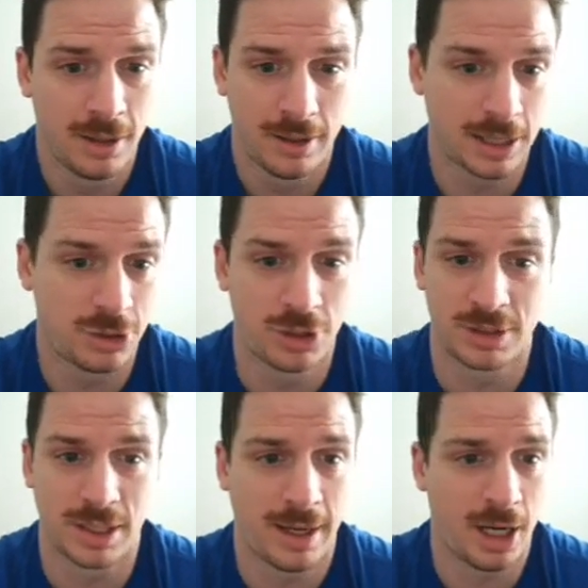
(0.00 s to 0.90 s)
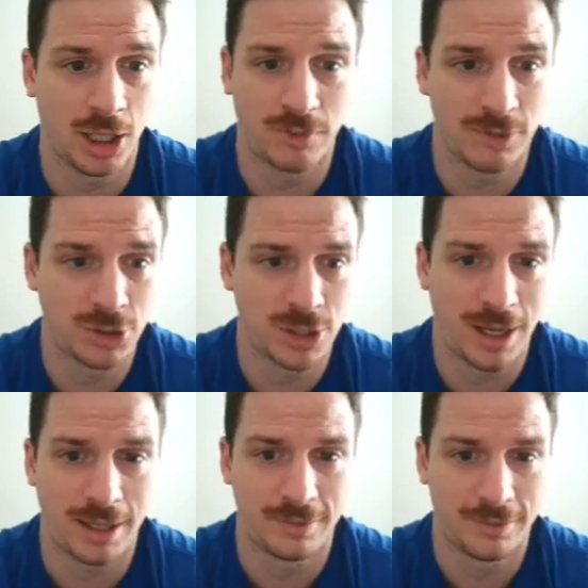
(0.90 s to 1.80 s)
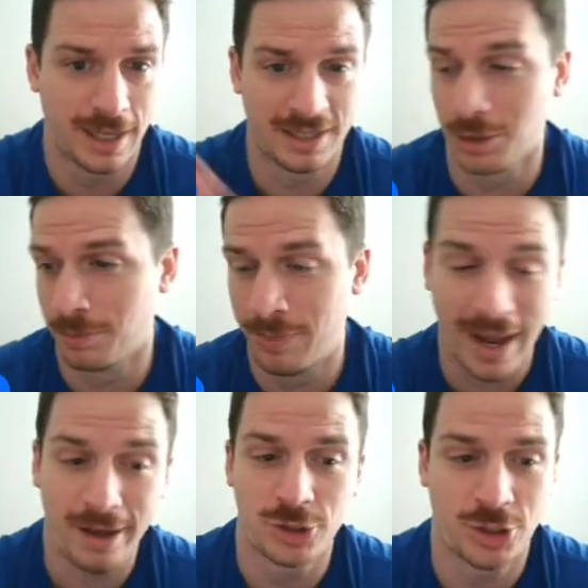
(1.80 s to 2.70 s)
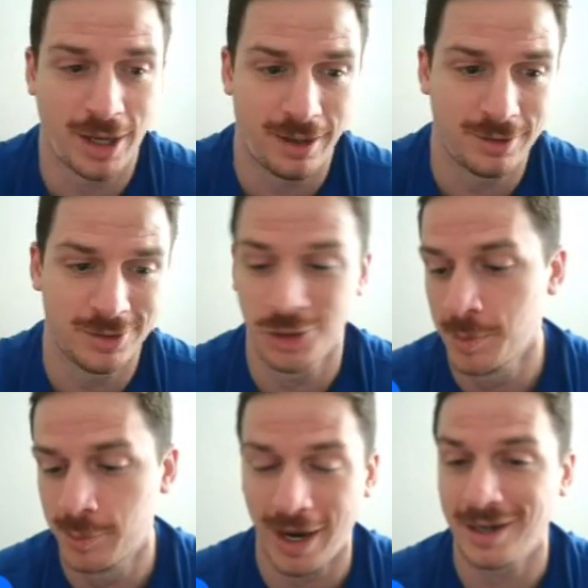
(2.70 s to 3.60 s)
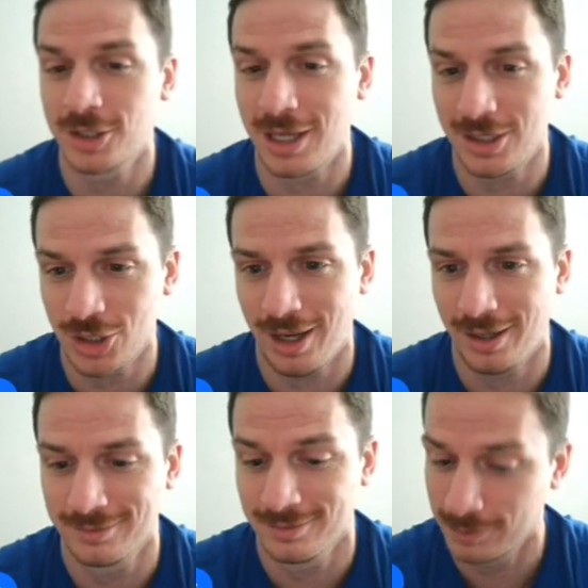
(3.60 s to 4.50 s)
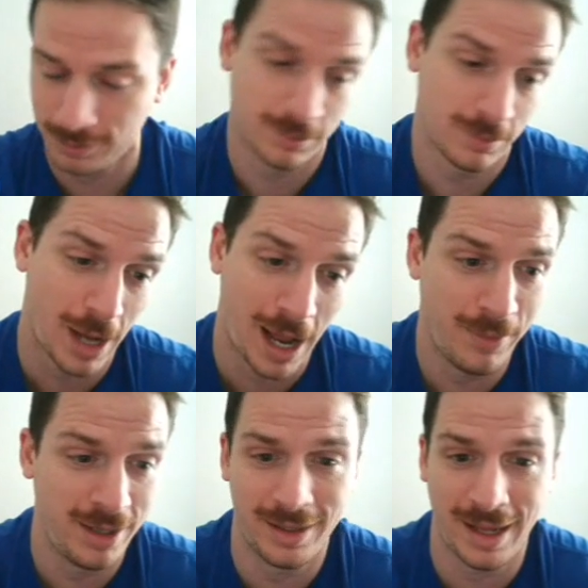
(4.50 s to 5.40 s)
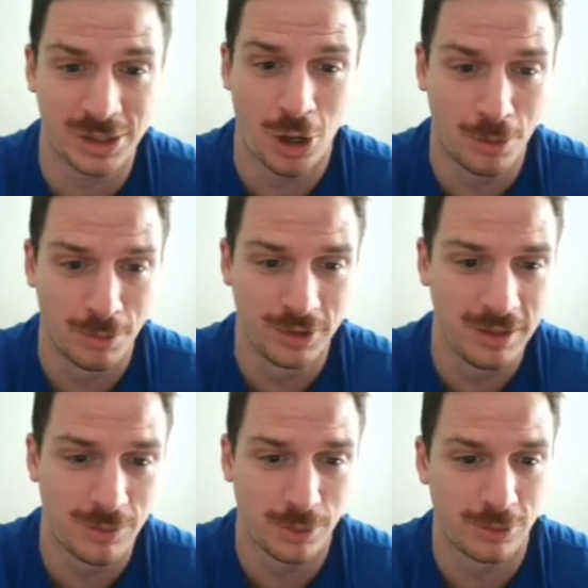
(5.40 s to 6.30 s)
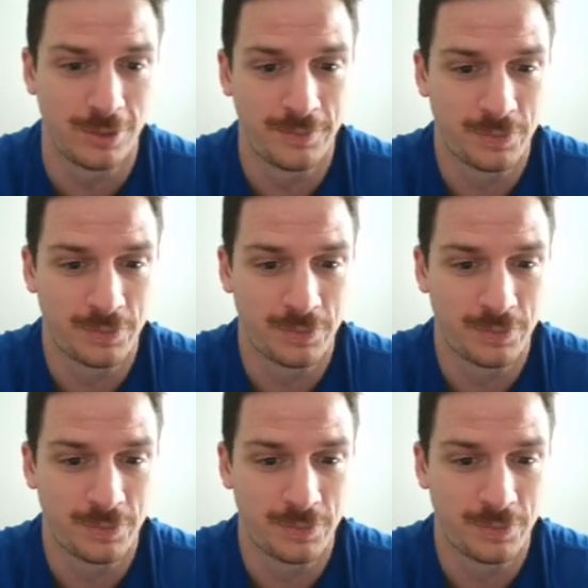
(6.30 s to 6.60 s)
That's just a hell of a shot. That's a bad shot. Do you practice that shot? I mean, that's unbelievable.